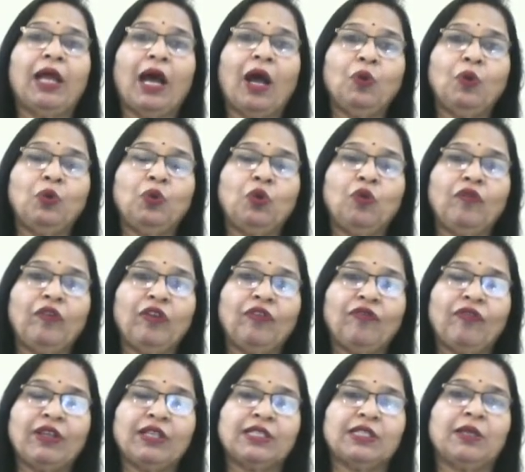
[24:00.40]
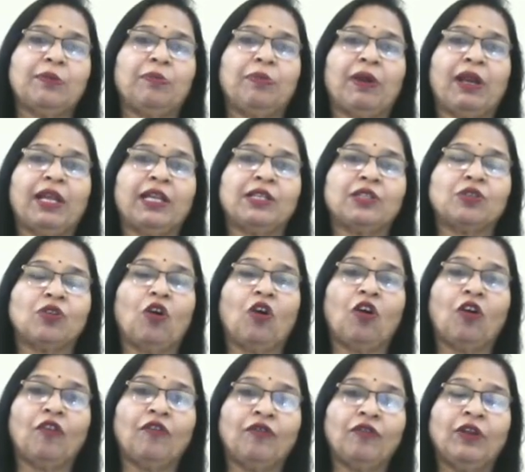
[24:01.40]
how do we fix the price
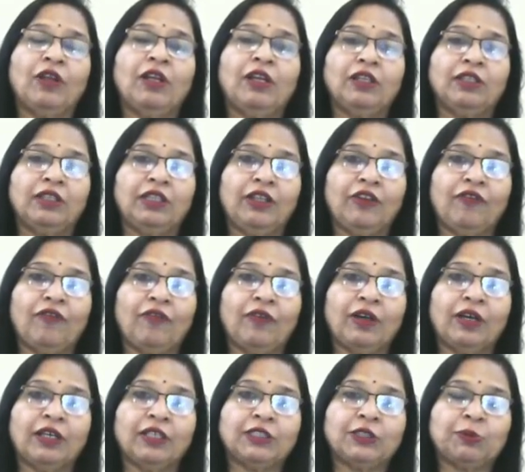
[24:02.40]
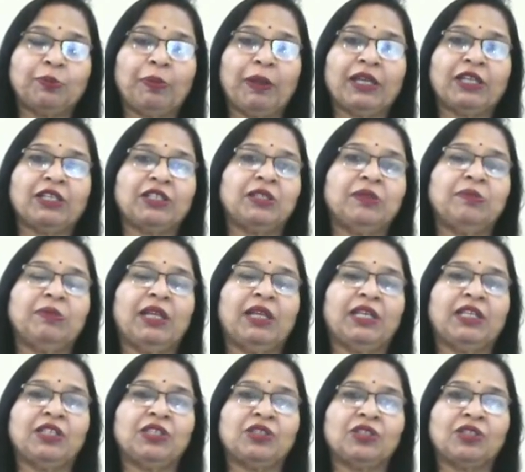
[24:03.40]
of the spectrum that
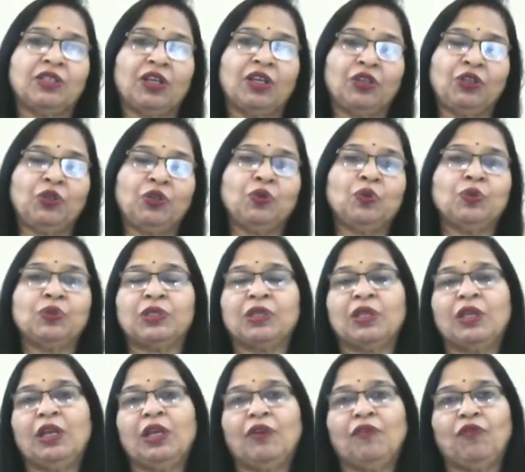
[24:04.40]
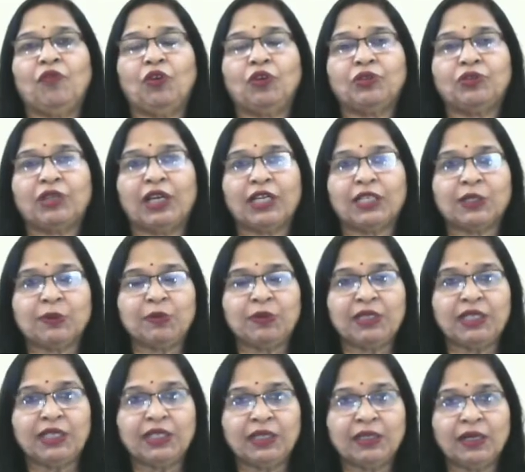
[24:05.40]
is used for
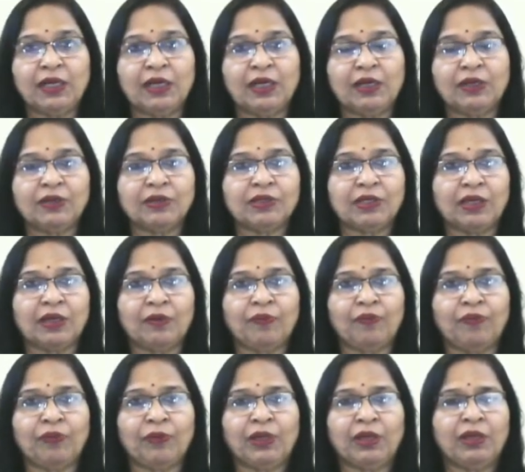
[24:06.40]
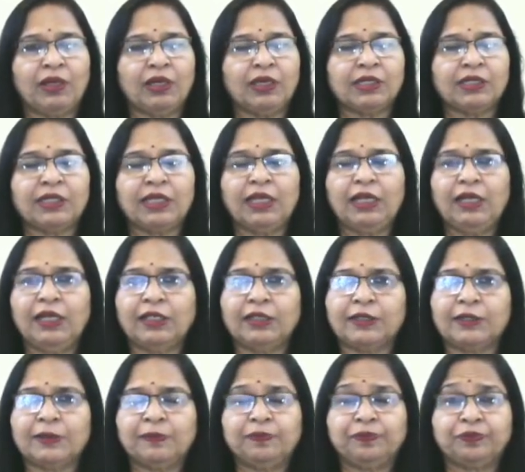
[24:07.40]
transmitting
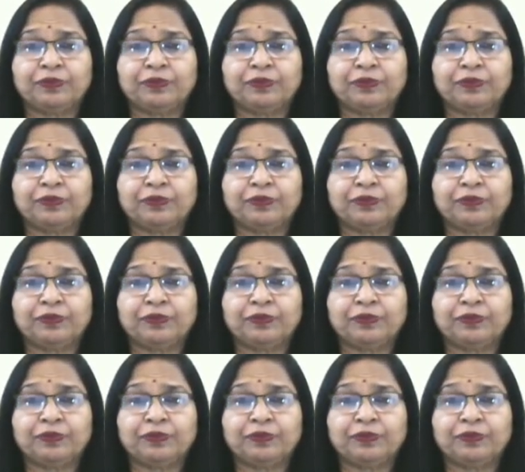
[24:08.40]
signals?